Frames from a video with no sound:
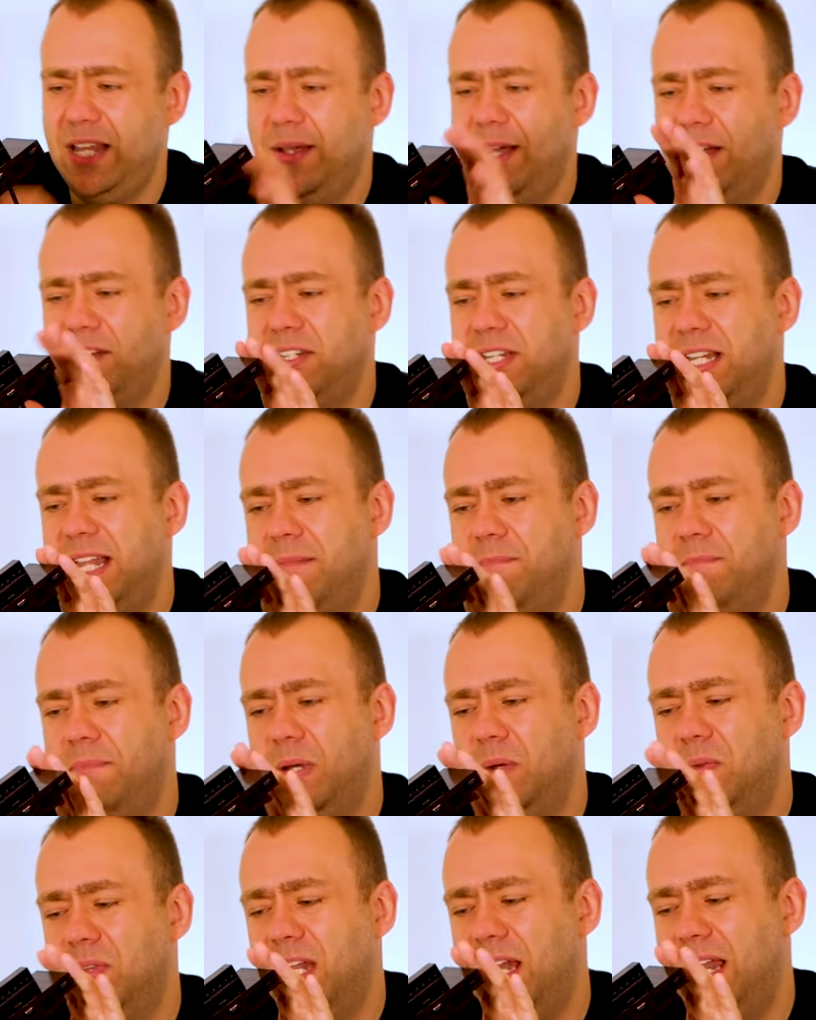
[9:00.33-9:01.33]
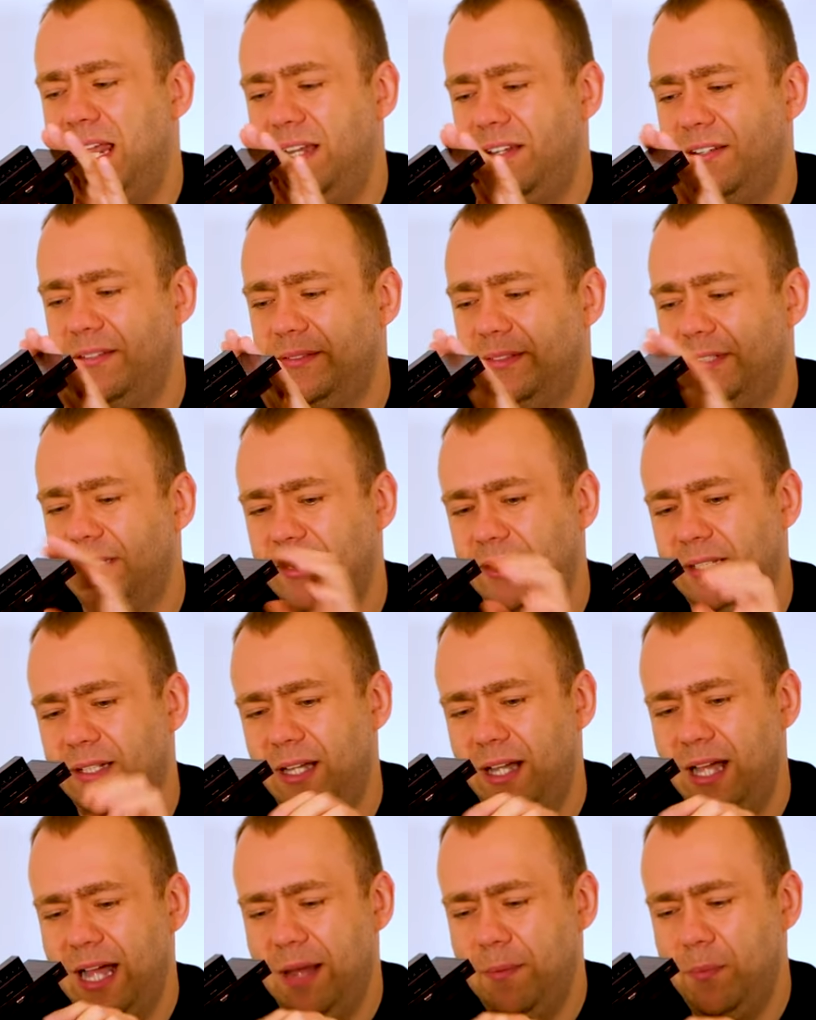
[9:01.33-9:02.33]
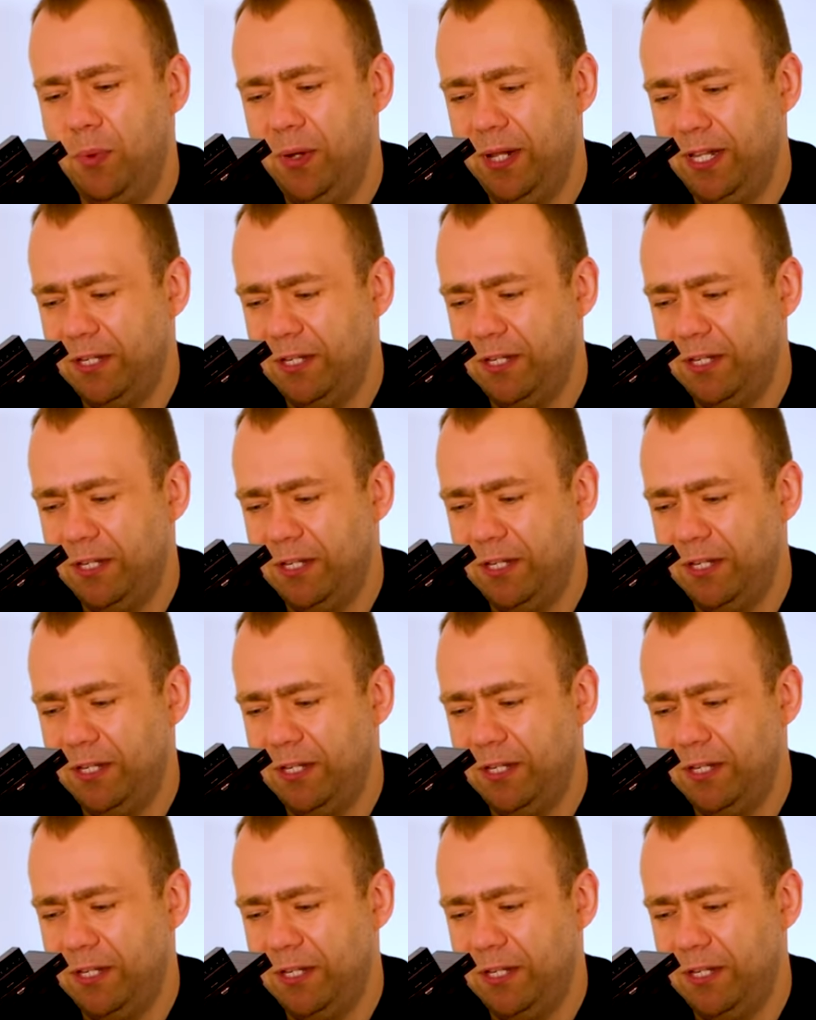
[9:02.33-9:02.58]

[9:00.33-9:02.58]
you actually then build the lid uh, and put